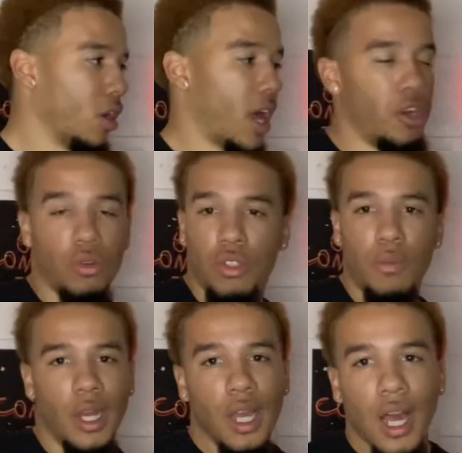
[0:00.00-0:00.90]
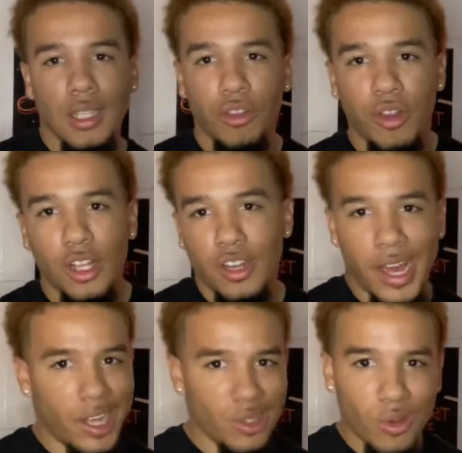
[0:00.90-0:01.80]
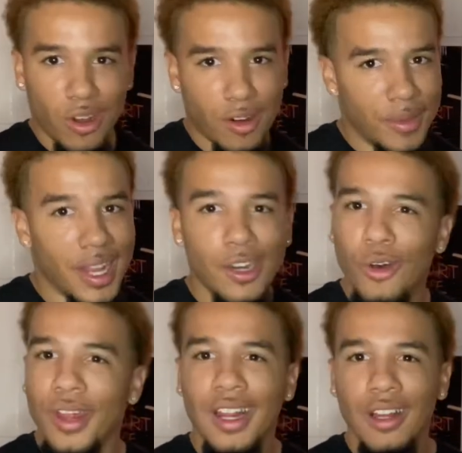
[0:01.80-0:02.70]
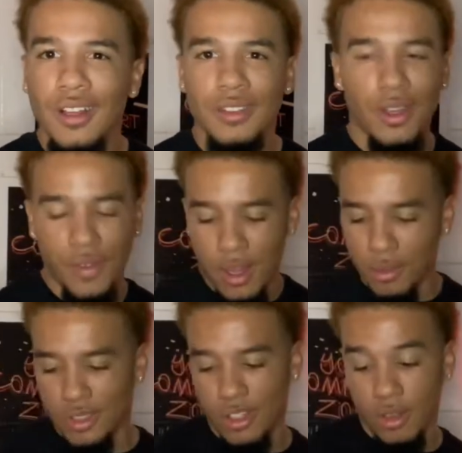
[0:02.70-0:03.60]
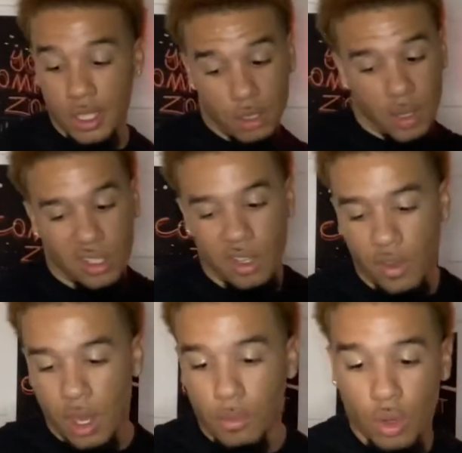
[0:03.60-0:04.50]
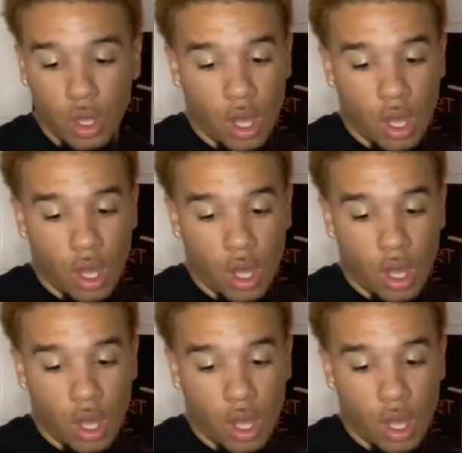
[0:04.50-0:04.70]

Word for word: I know so many guys out there that try to act so hard, but they know they love stuffed animals. You know, get somebody a stuffed animal.